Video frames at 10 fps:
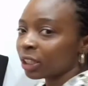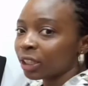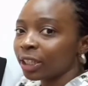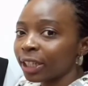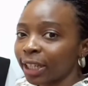
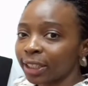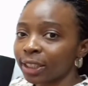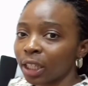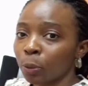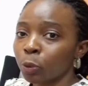The next
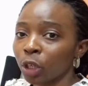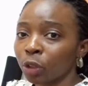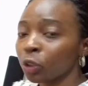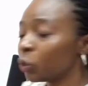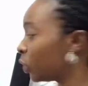step we are
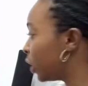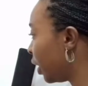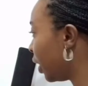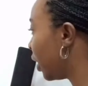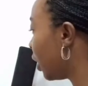going to
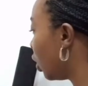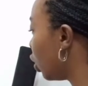take,